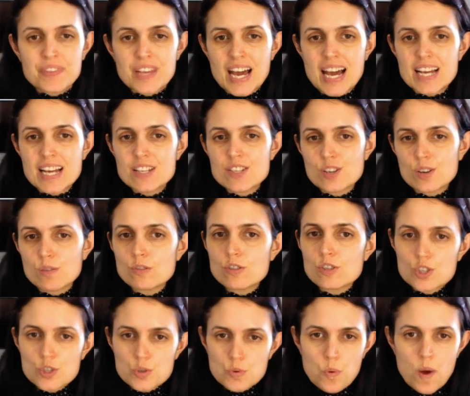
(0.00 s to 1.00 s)
I sold
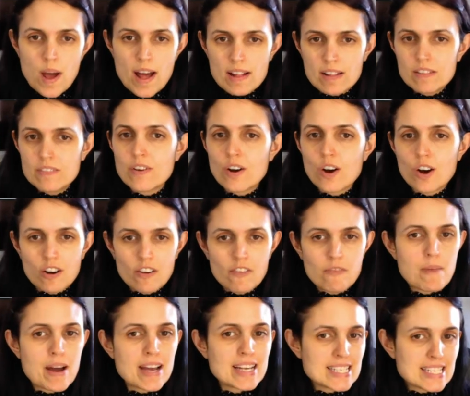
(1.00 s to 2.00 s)
12 of
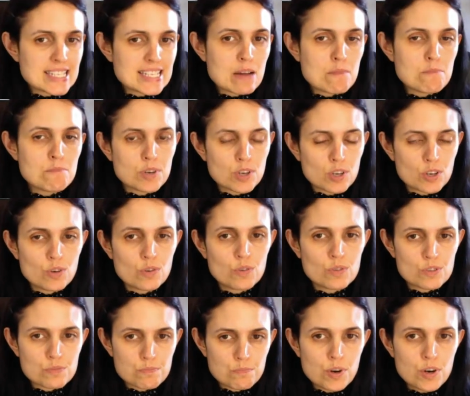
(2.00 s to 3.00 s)
my Stamp
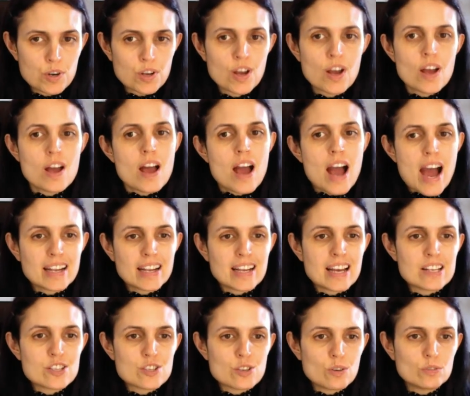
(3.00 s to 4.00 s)
Goals book and I
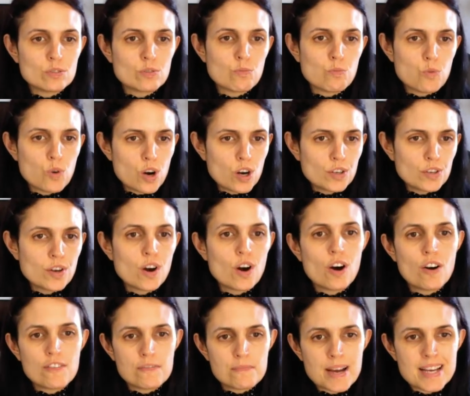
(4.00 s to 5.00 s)
sold 1
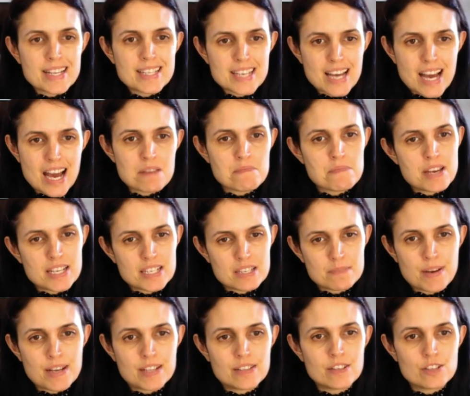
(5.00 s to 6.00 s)
of my Time
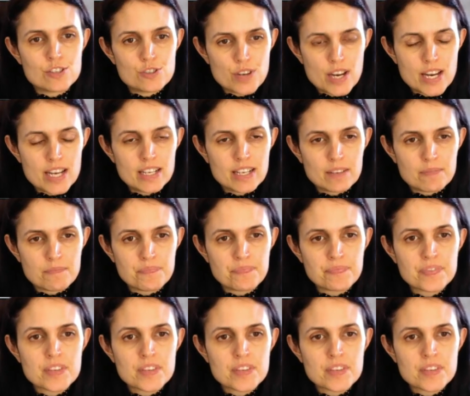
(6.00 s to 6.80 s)
Expander training.